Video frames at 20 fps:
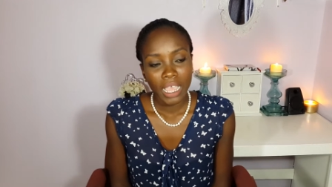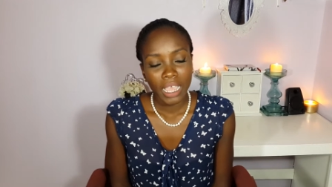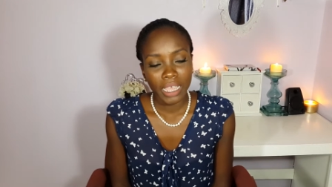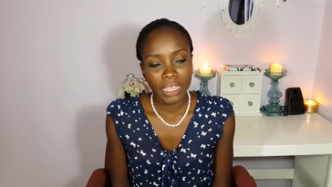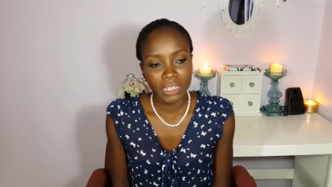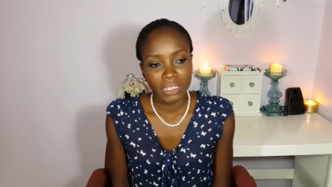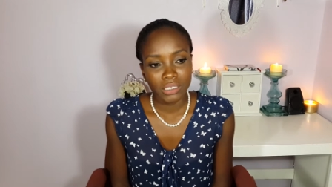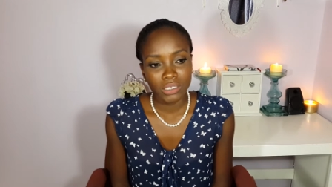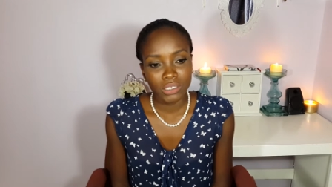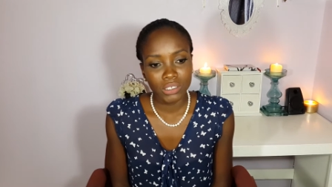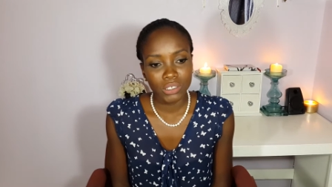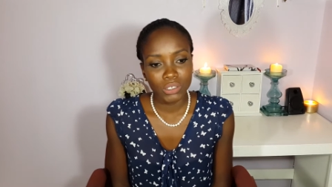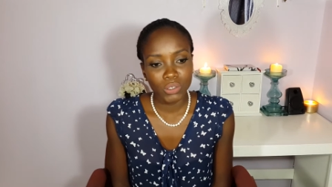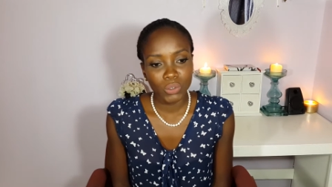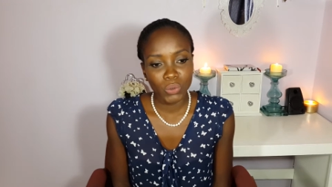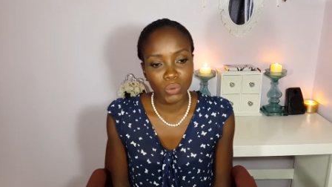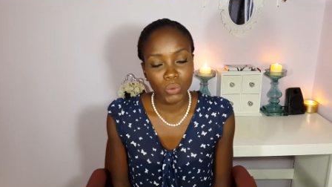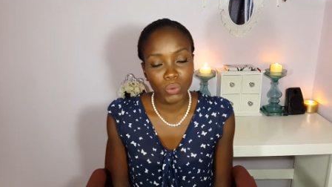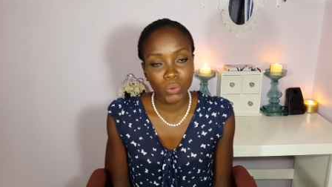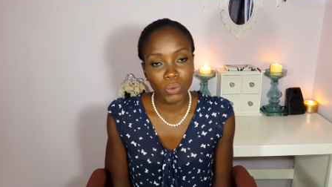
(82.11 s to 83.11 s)
And
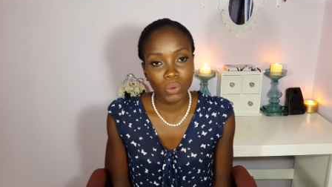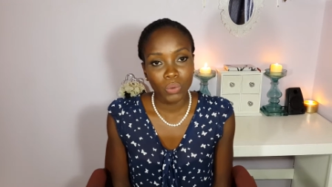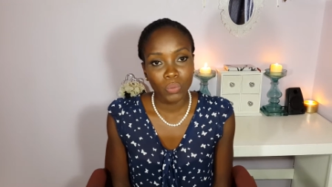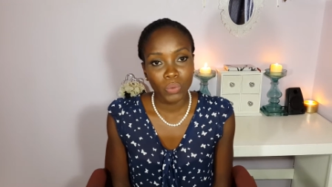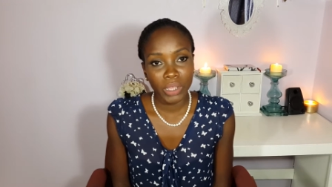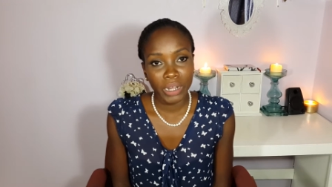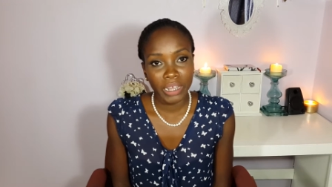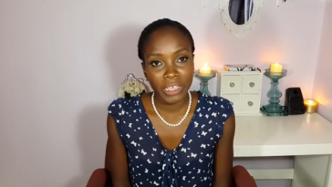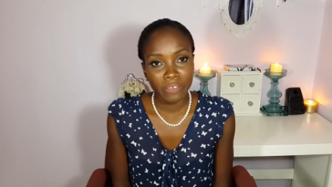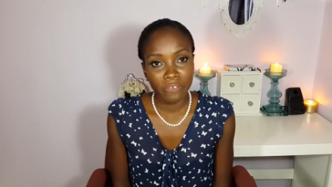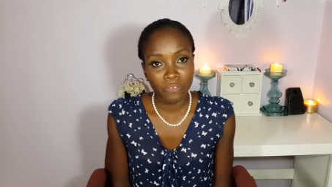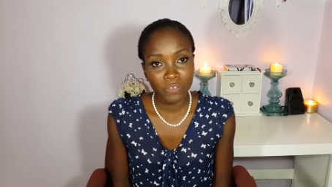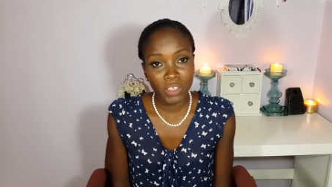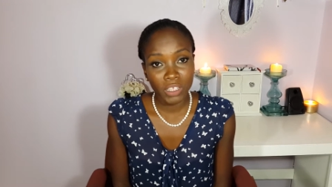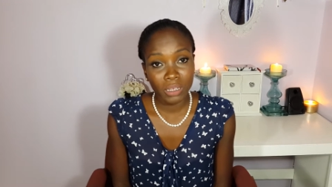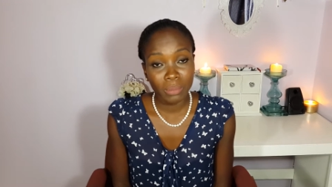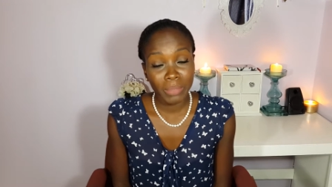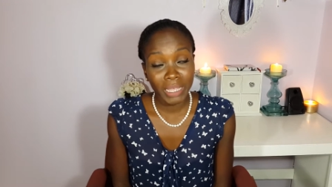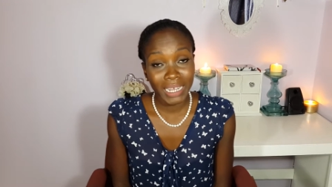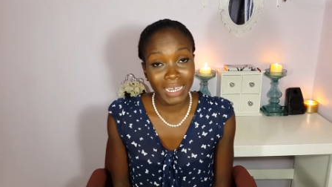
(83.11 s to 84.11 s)
so when I
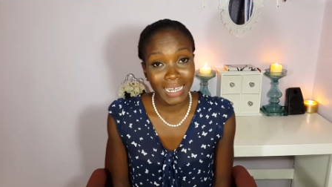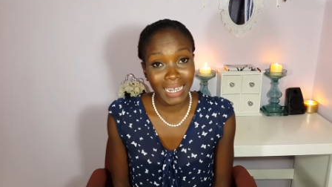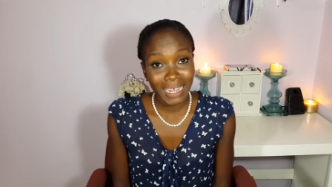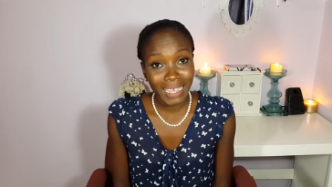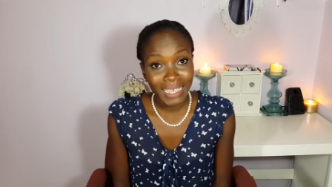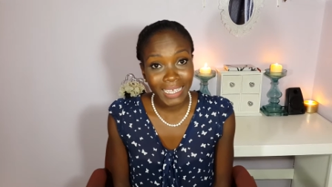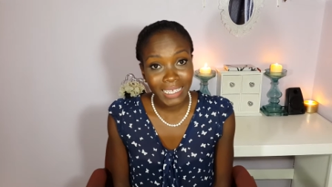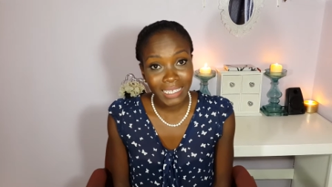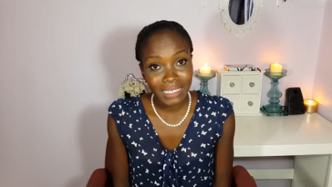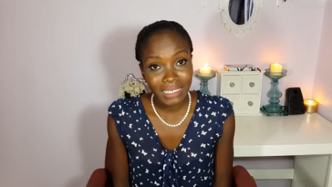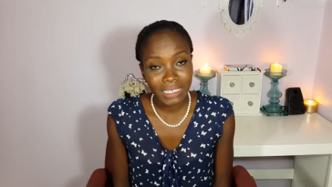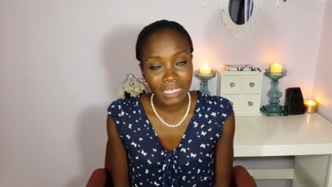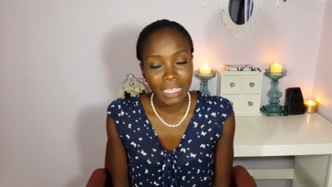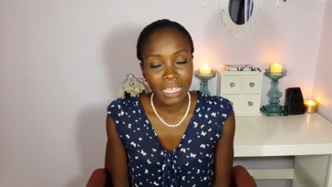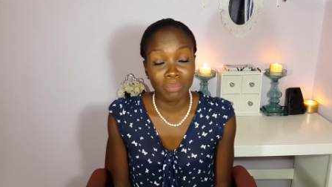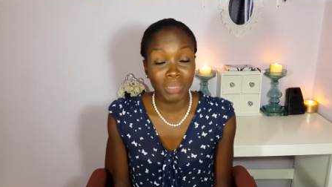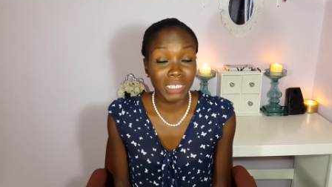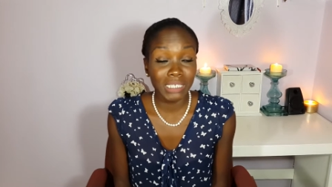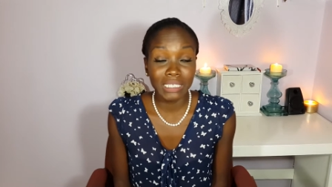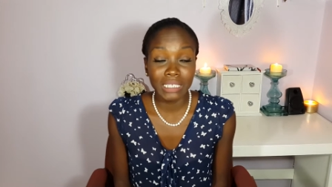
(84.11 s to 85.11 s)
film at night,
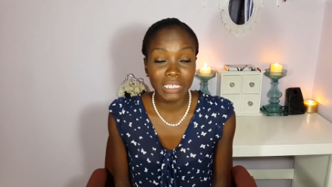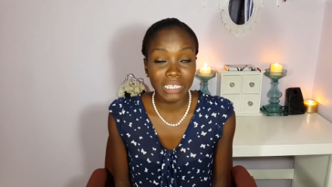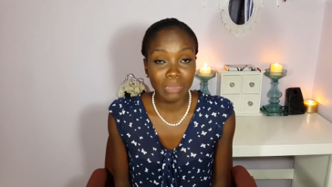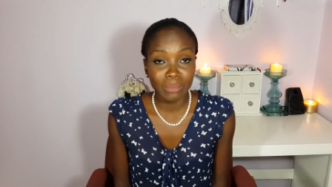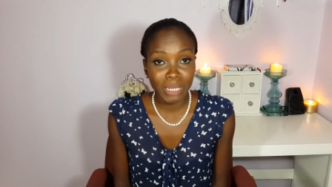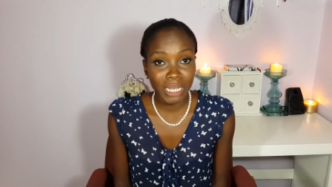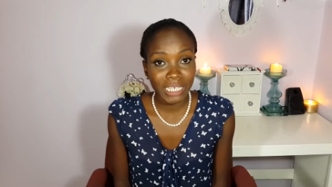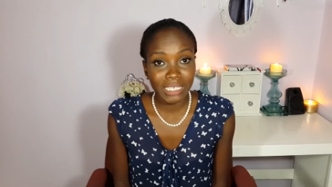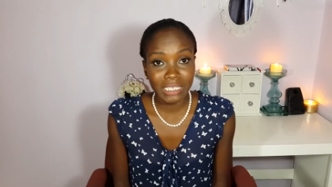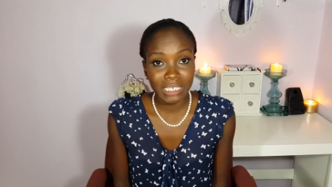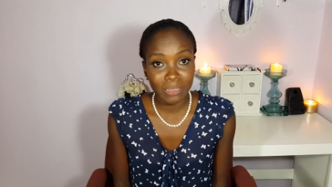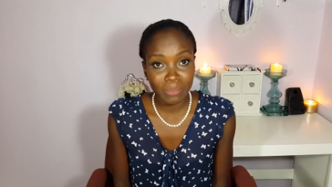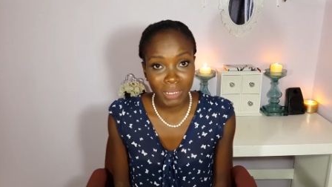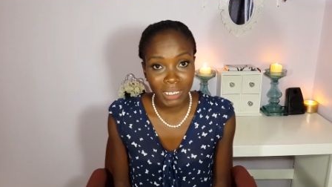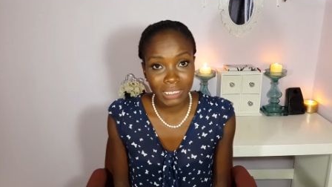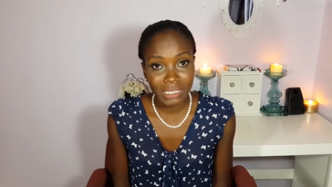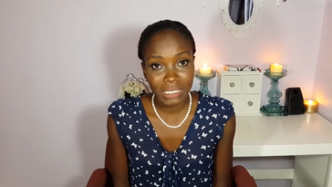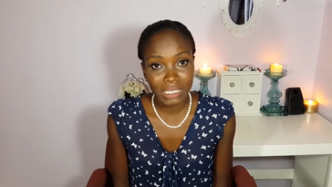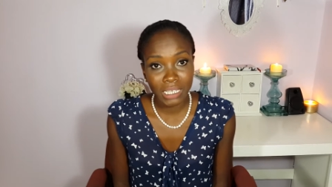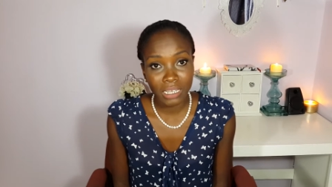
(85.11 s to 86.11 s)
basically I'm lighting
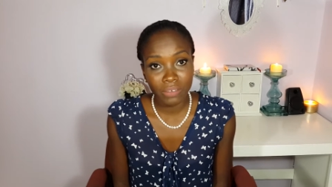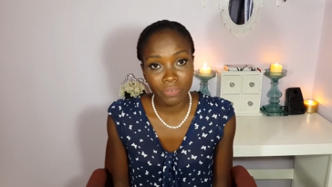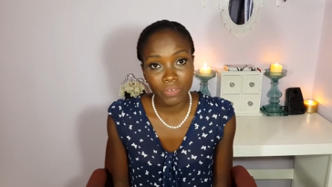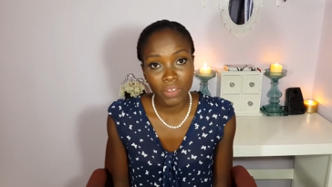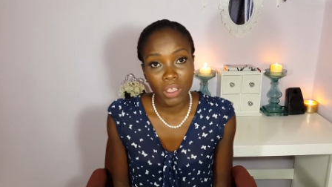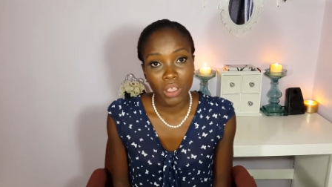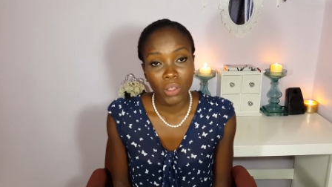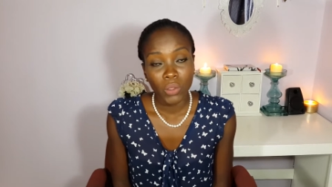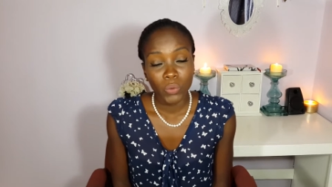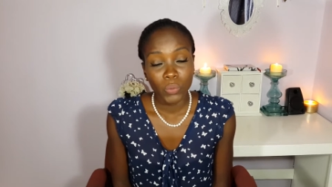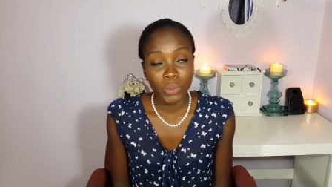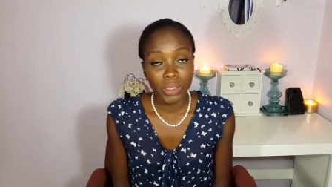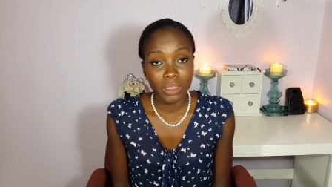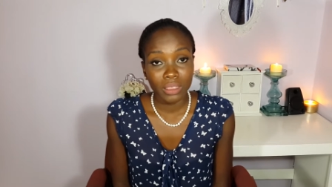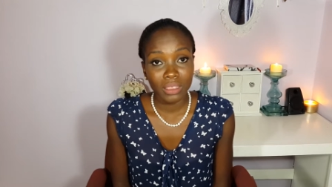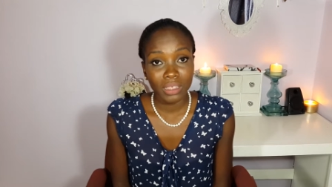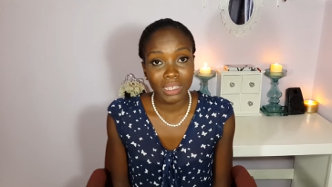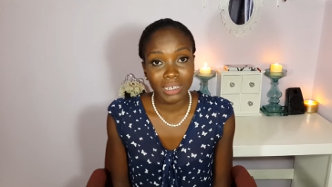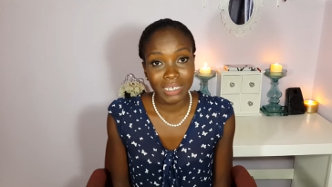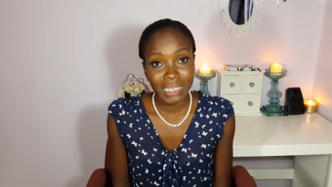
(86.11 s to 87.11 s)
myself
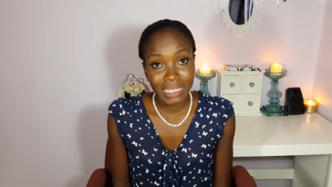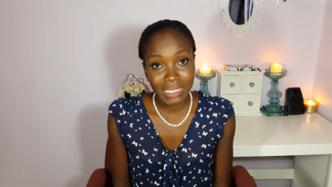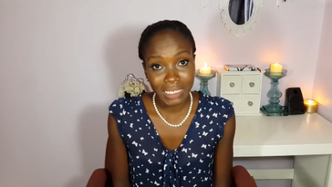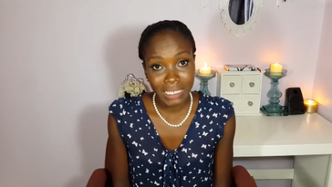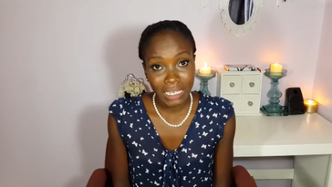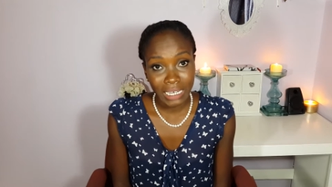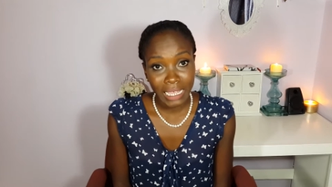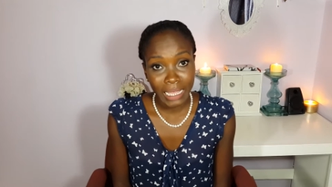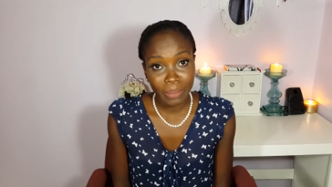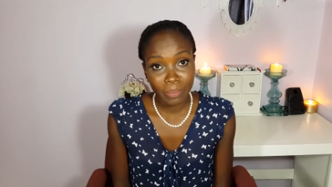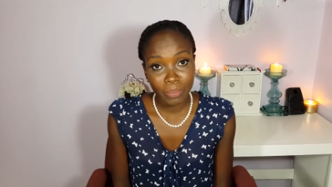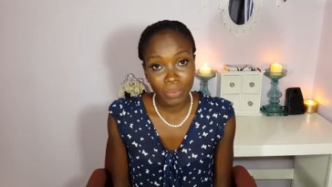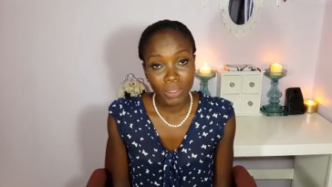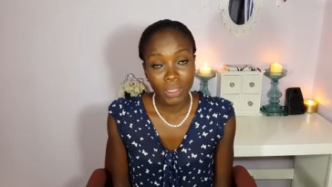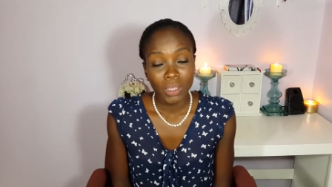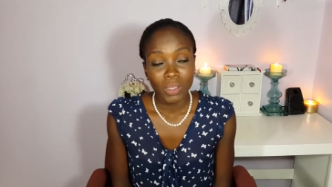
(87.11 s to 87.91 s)
with a desk lamp,